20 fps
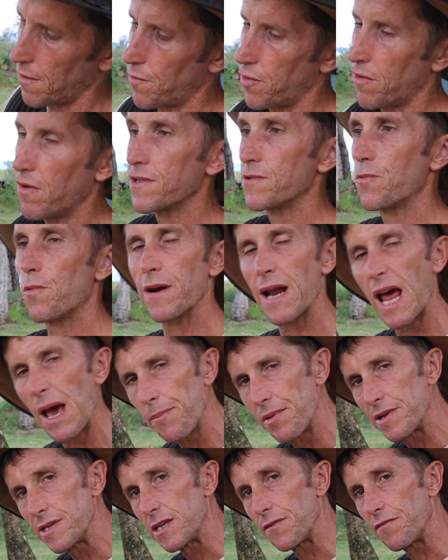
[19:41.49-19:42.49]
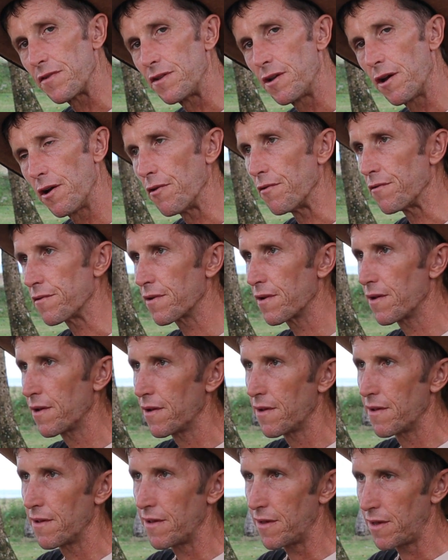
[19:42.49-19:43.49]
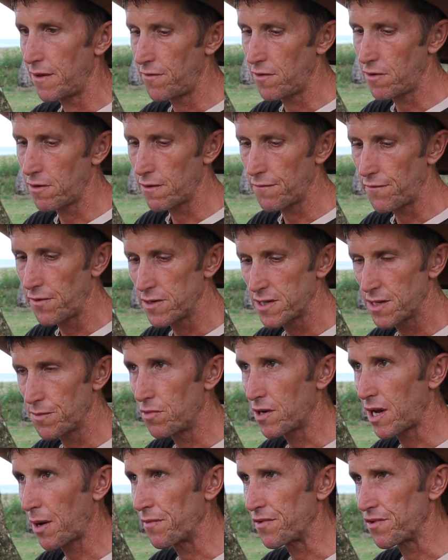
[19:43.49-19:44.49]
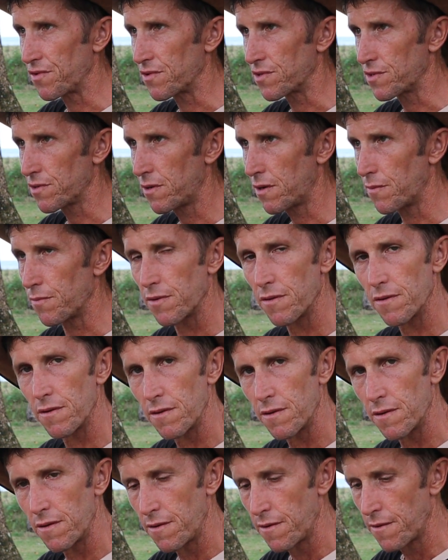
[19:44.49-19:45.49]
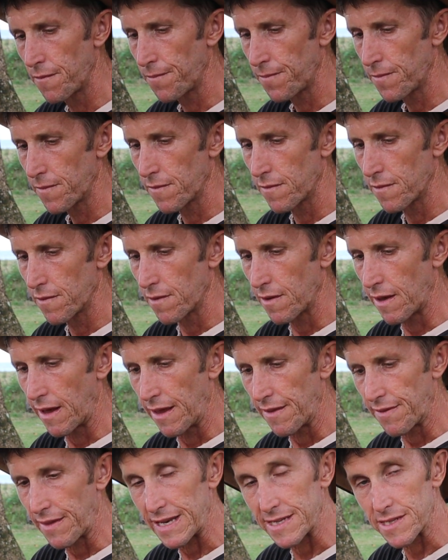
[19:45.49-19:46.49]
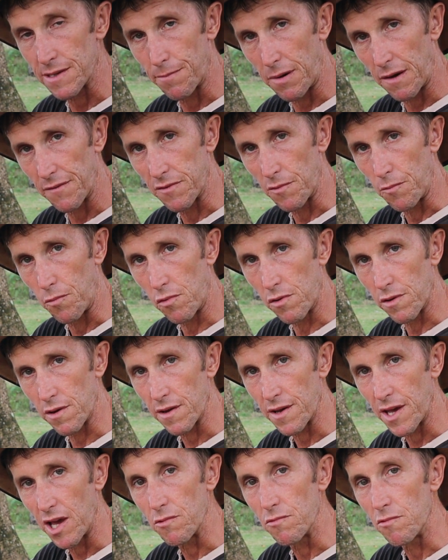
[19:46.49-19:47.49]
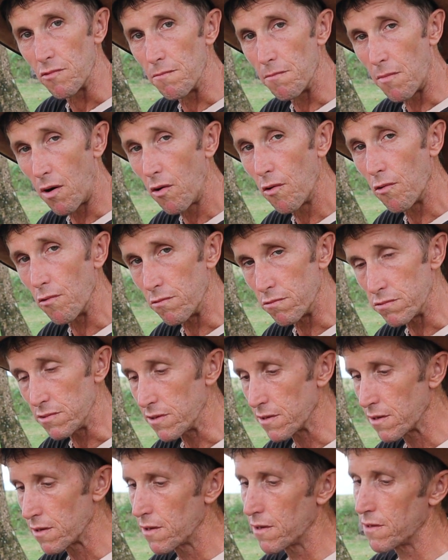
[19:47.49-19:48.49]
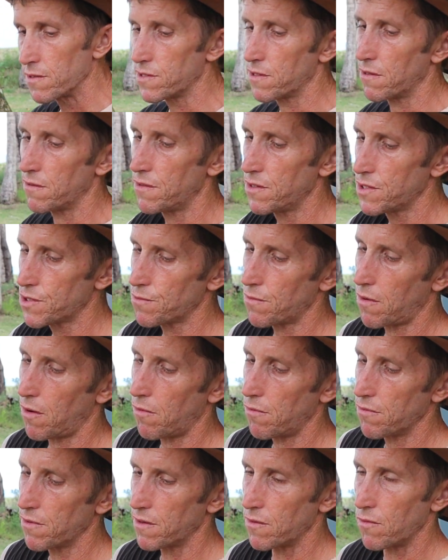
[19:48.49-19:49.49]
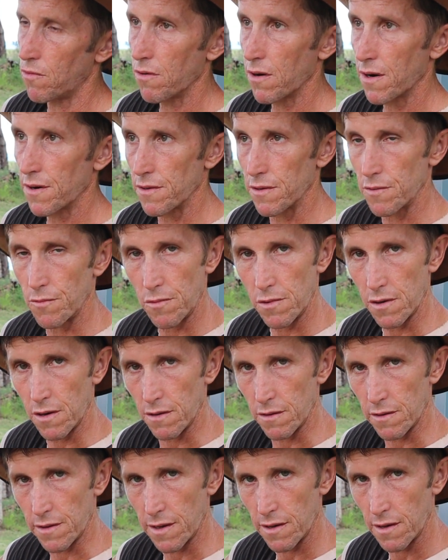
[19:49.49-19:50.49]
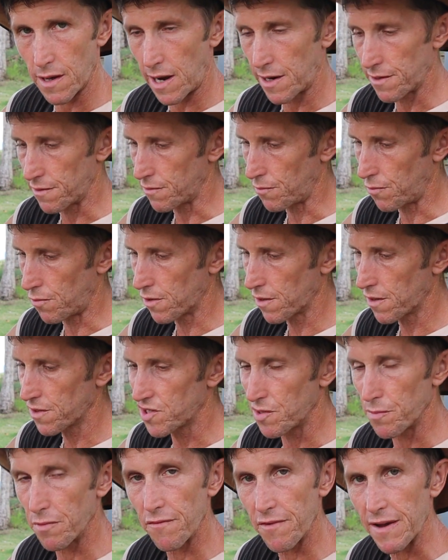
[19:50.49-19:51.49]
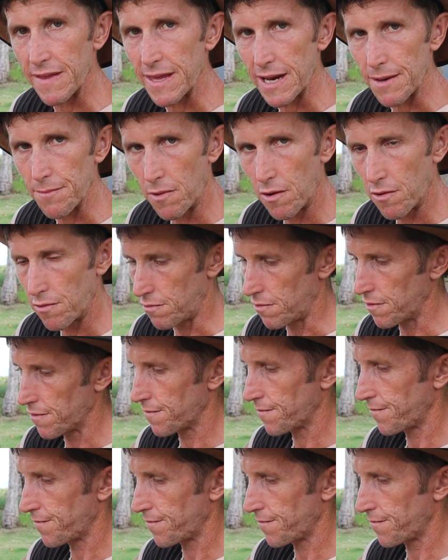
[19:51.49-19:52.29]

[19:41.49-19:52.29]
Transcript: Because what happens if you don't, if you've got a vegetable coming to the top that's above the water, it will mold. So this will hold it all under the water to prevent that mold.